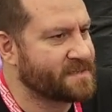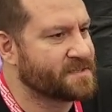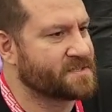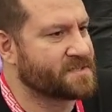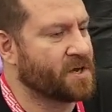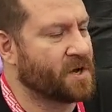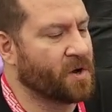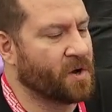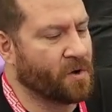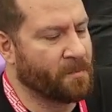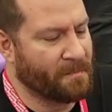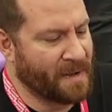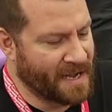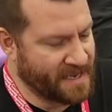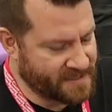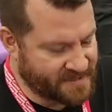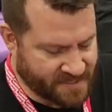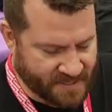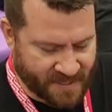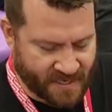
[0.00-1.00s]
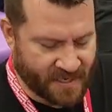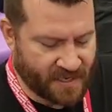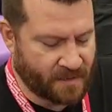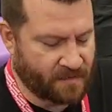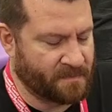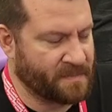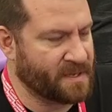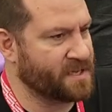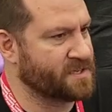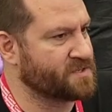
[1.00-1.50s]
So my
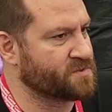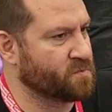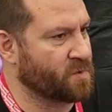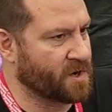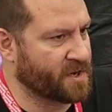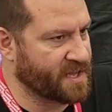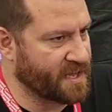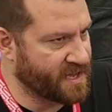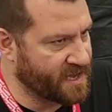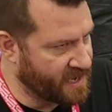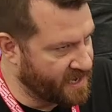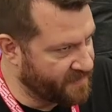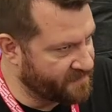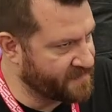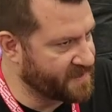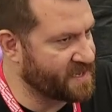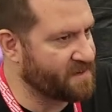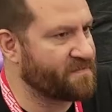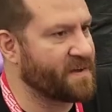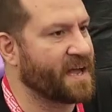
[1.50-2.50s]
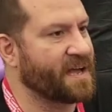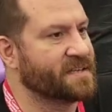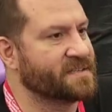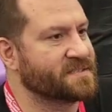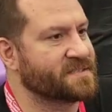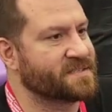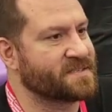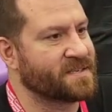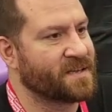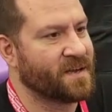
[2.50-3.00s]
team is working on the
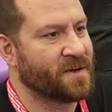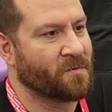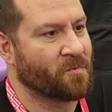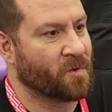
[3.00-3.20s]
events,